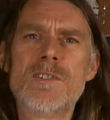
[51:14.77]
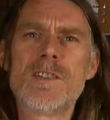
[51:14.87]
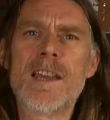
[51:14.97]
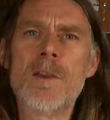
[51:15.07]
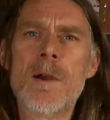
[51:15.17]
to
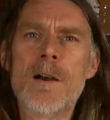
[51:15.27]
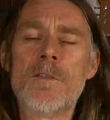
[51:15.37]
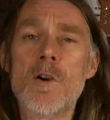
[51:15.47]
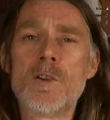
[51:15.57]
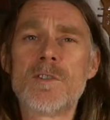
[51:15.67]
get you out of
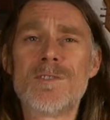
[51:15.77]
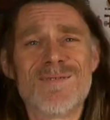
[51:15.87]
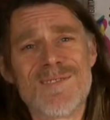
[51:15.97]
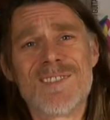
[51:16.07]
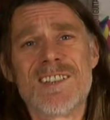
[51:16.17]
the odd
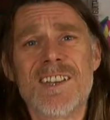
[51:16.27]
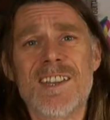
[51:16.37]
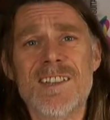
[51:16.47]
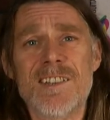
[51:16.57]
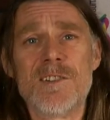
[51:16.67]

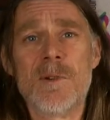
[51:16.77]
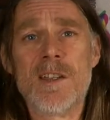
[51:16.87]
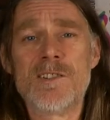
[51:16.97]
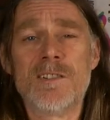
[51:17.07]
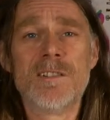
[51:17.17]
sticky
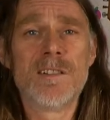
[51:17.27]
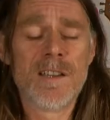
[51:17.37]
situation.